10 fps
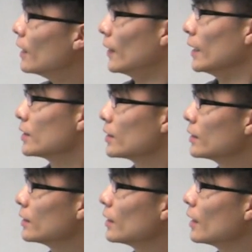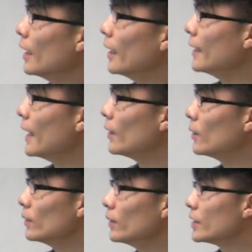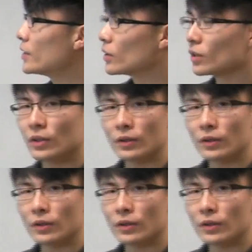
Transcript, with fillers: All right. And now let's